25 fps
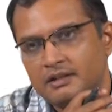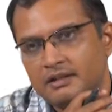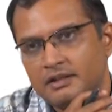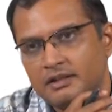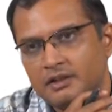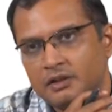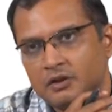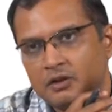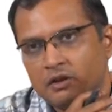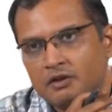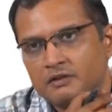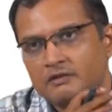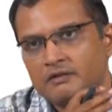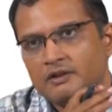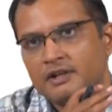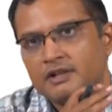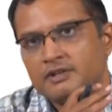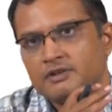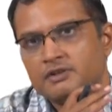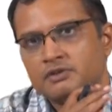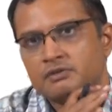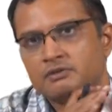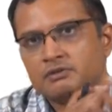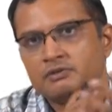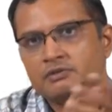contrast
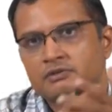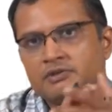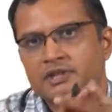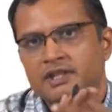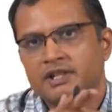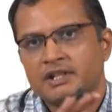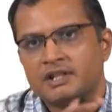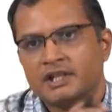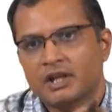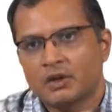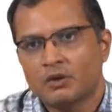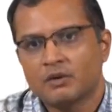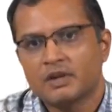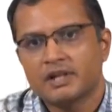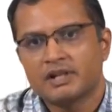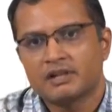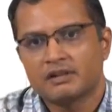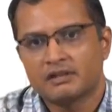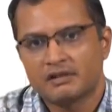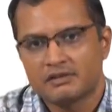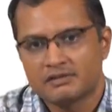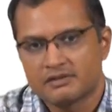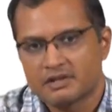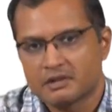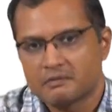to the canonical
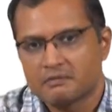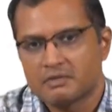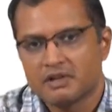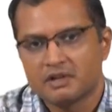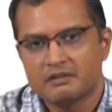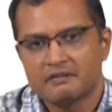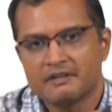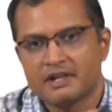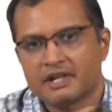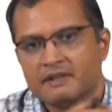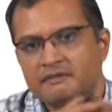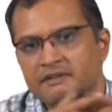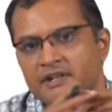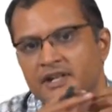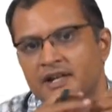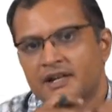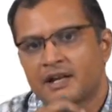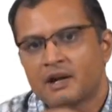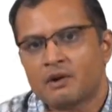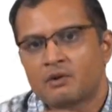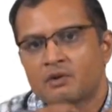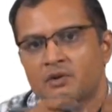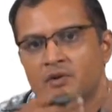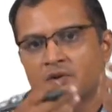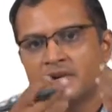ensemble, where we
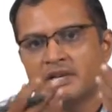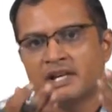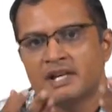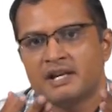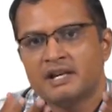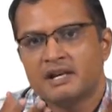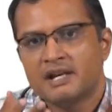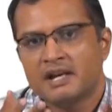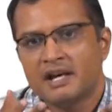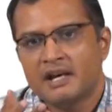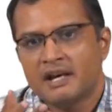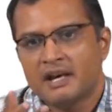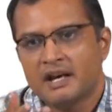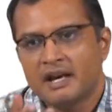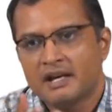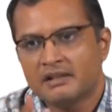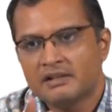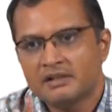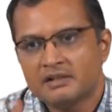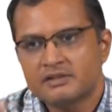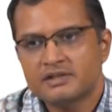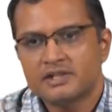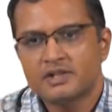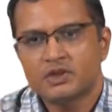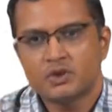allowed only
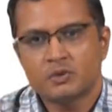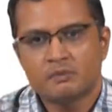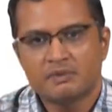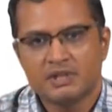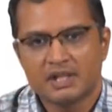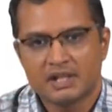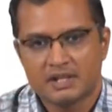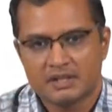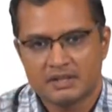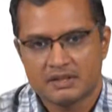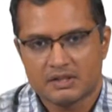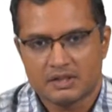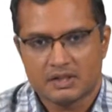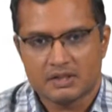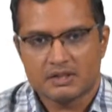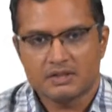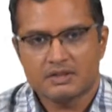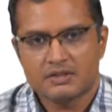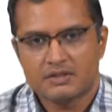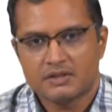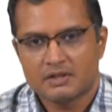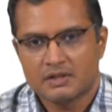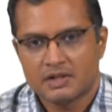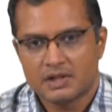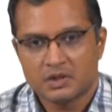energy to be
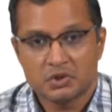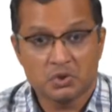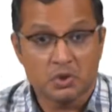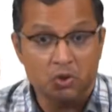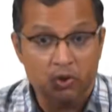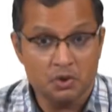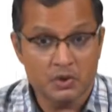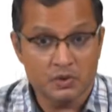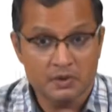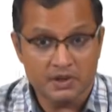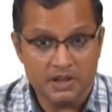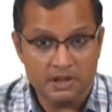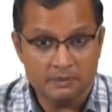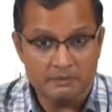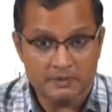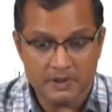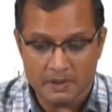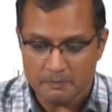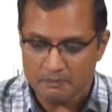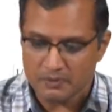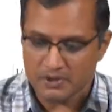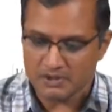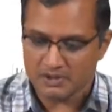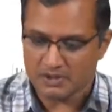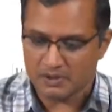exchanged in order to keep
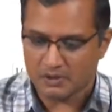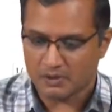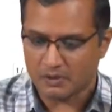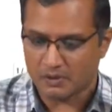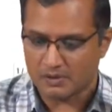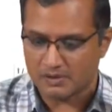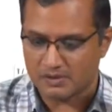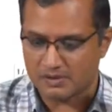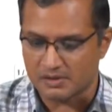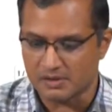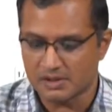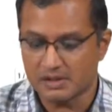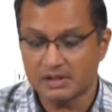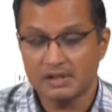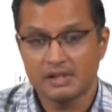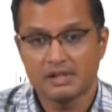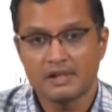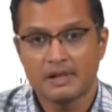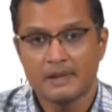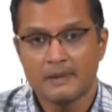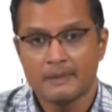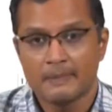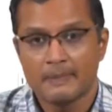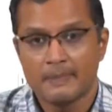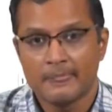temperature constant,
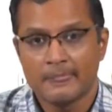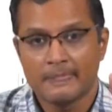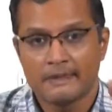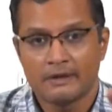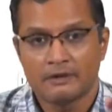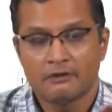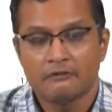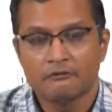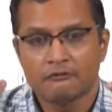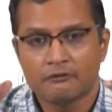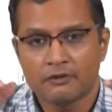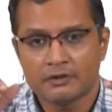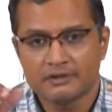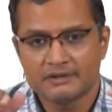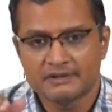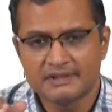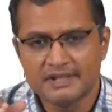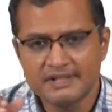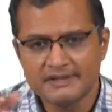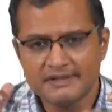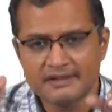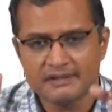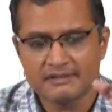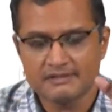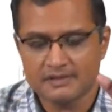for
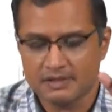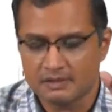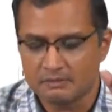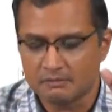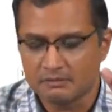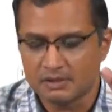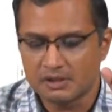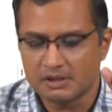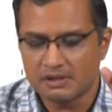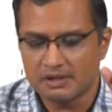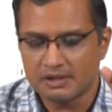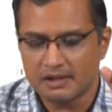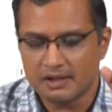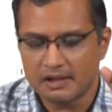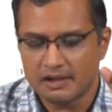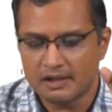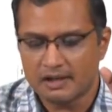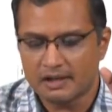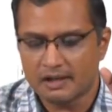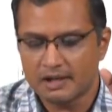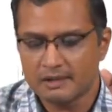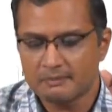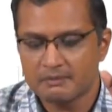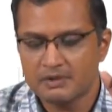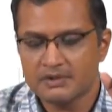this ensemble
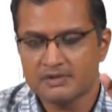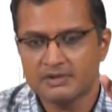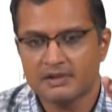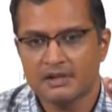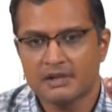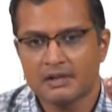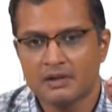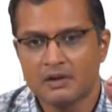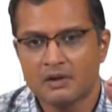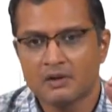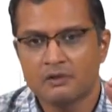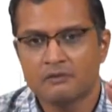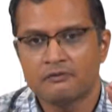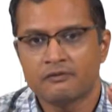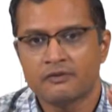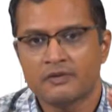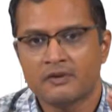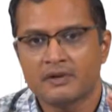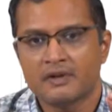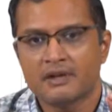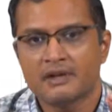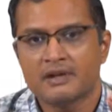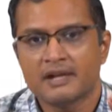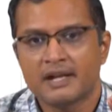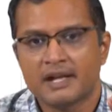I must allow for
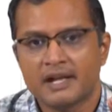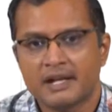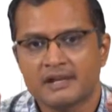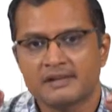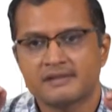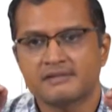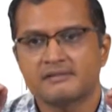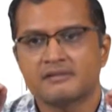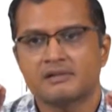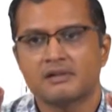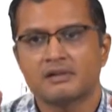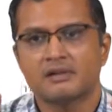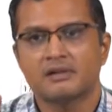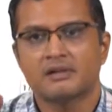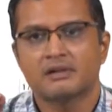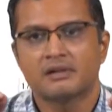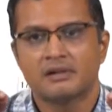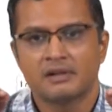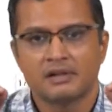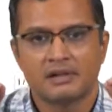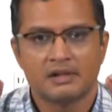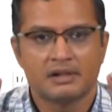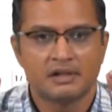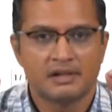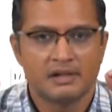an extra
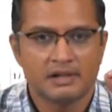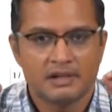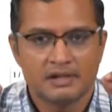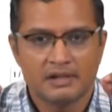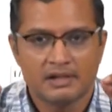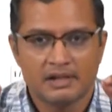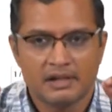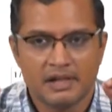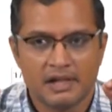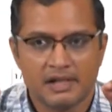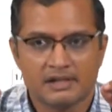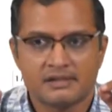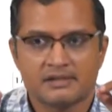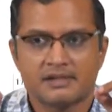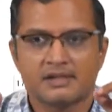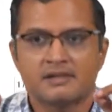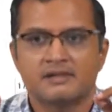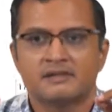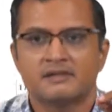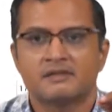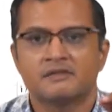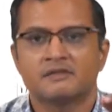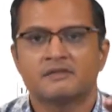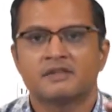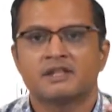
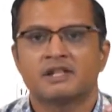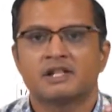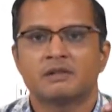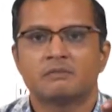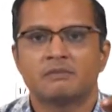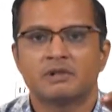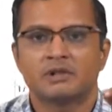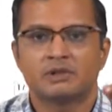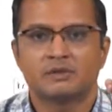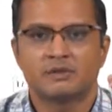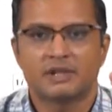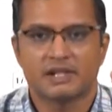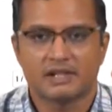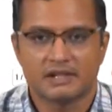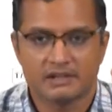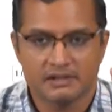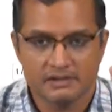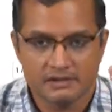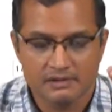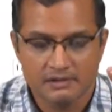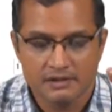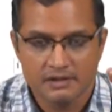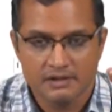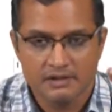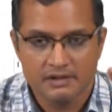extensive variable
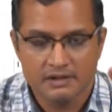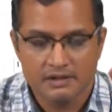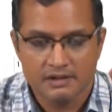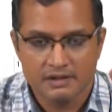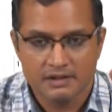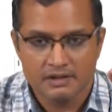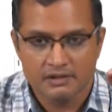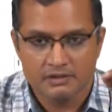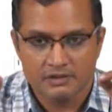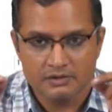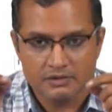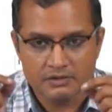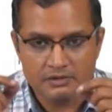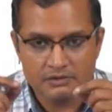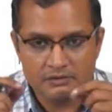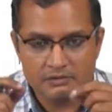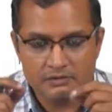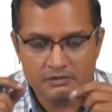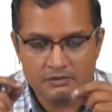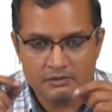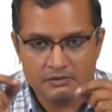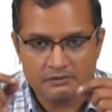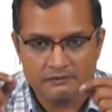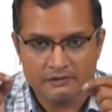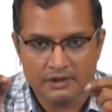
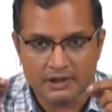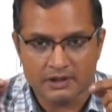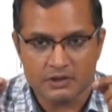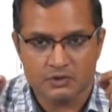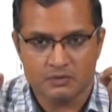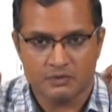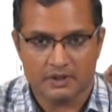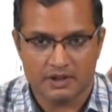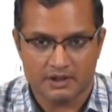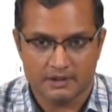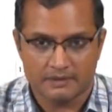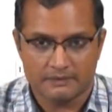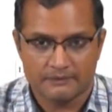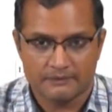to fluctuate.